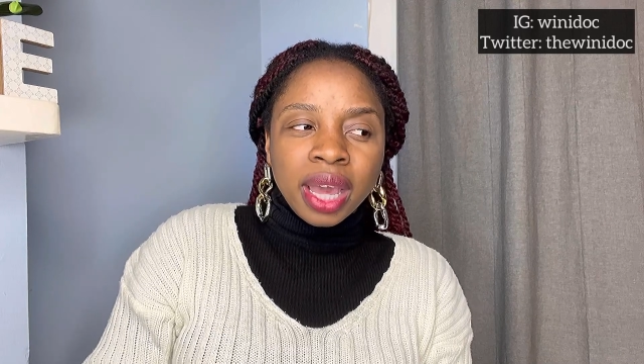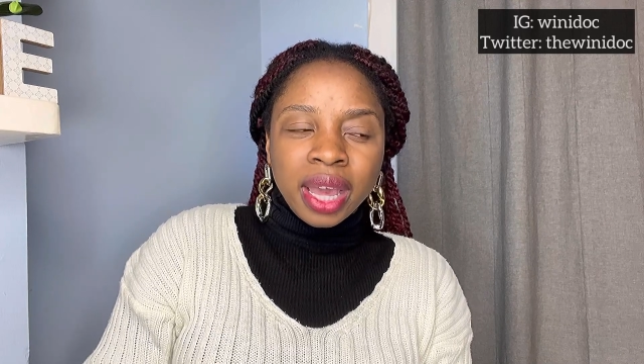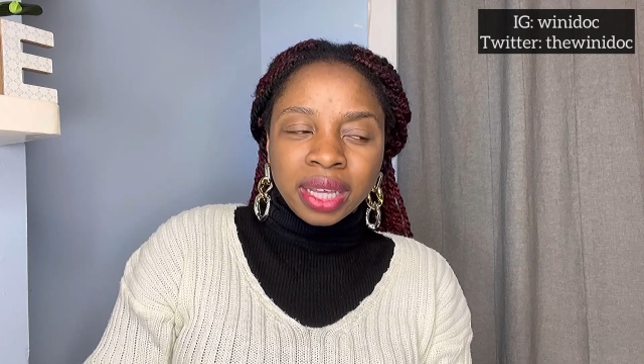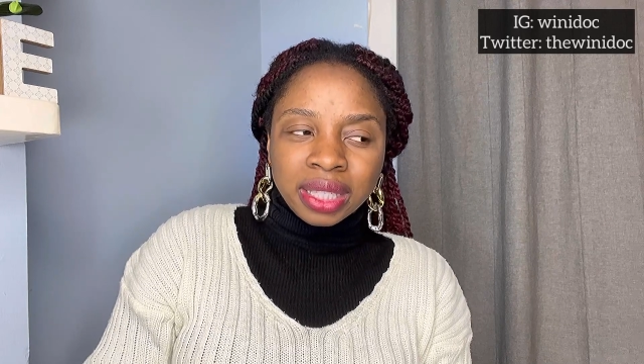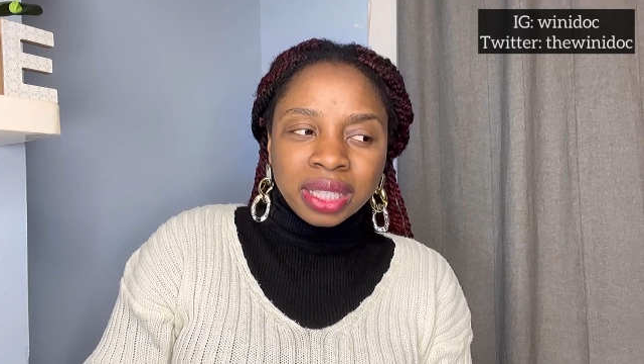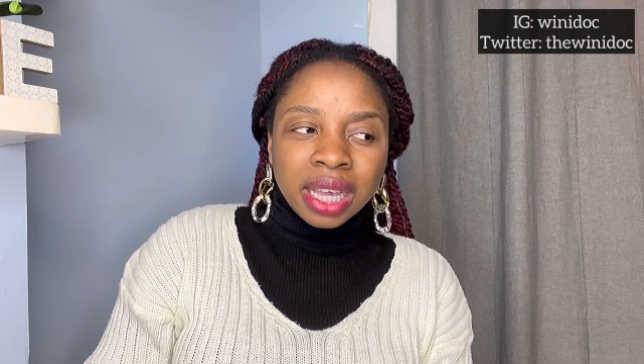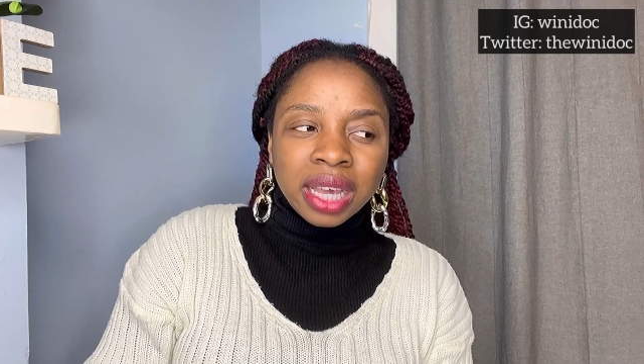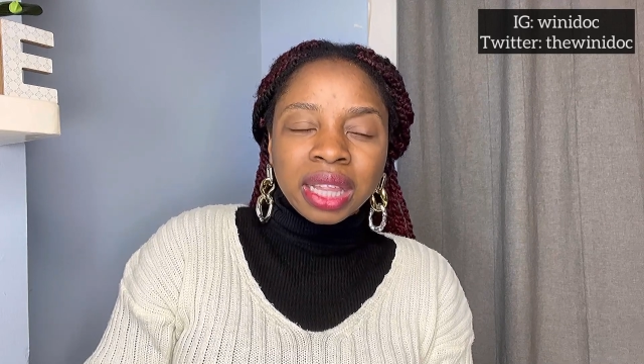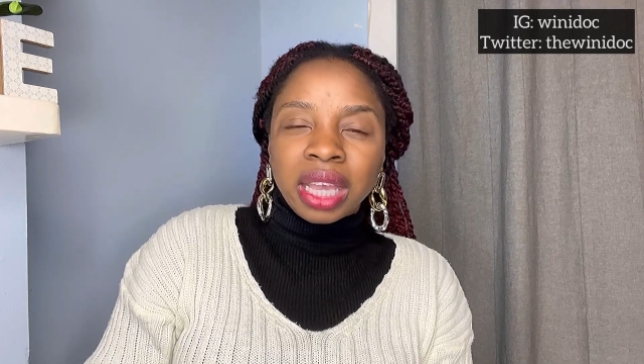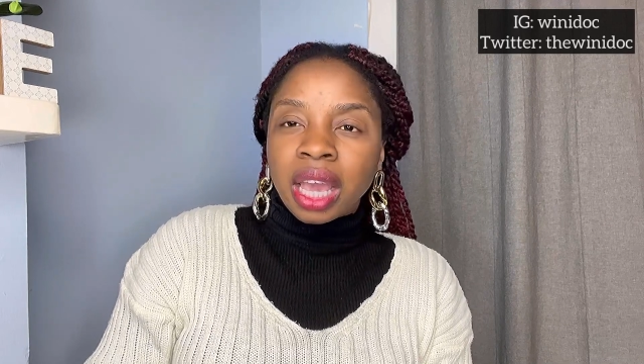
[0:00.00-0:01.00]

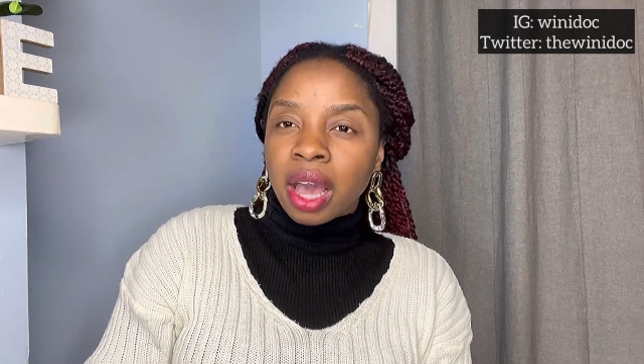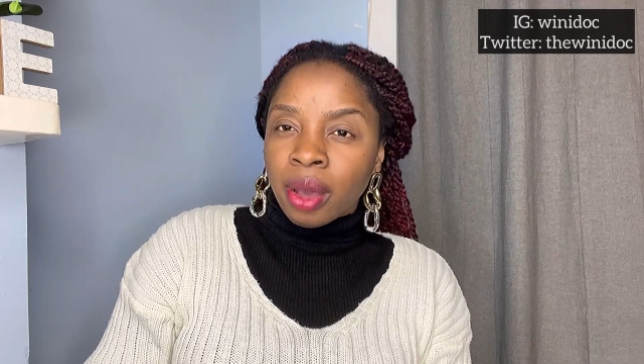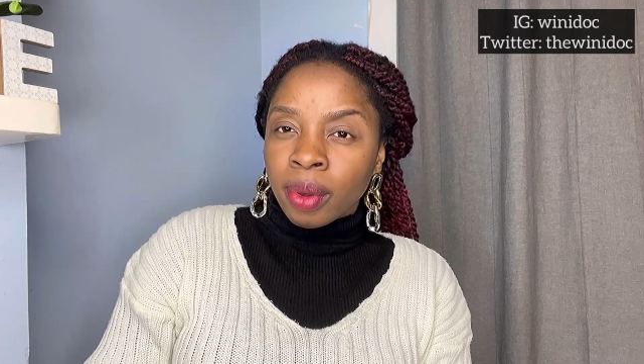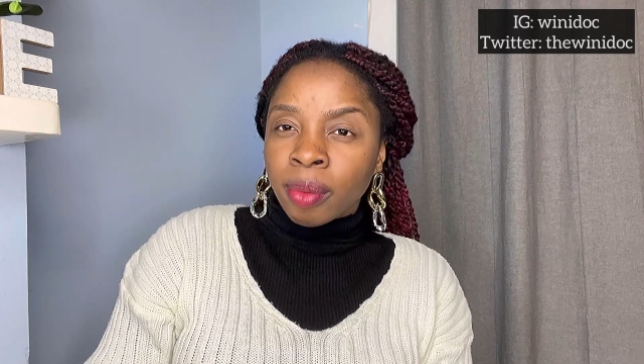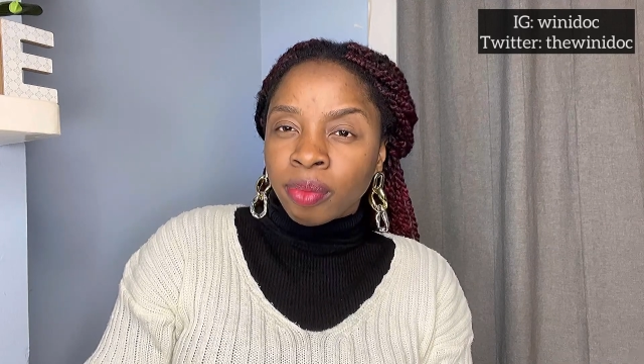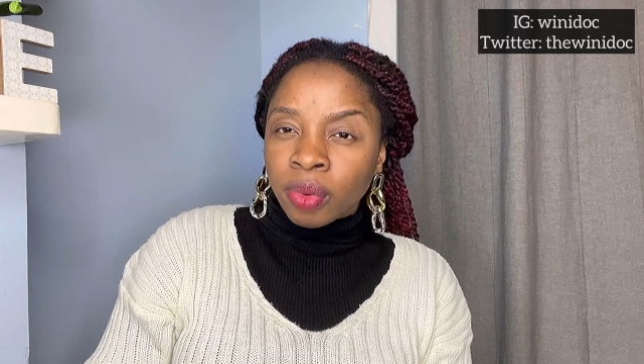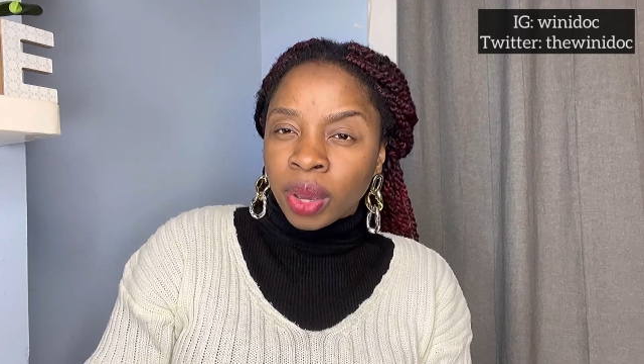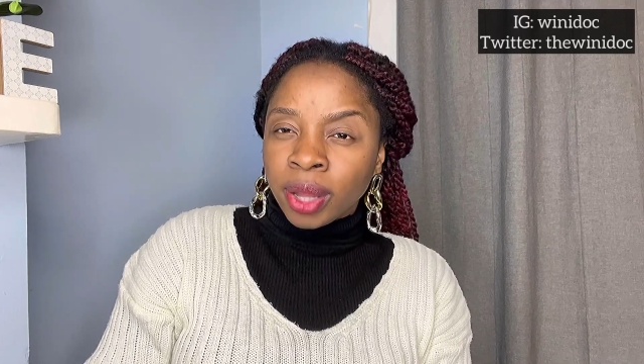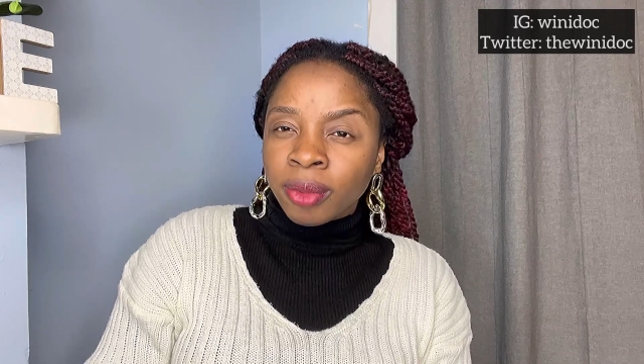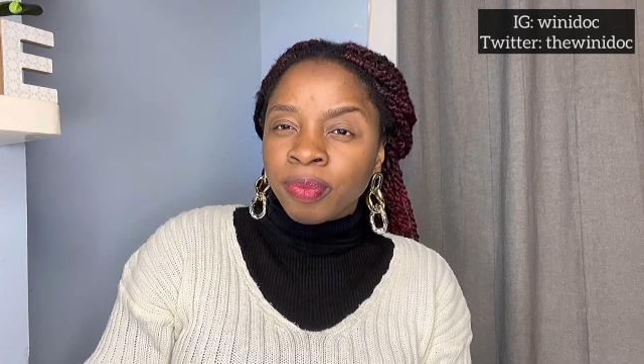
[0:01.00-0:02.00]
exactly how I'm
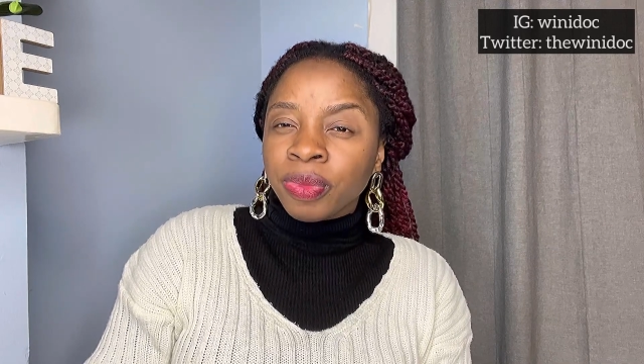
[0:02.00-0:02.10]
praying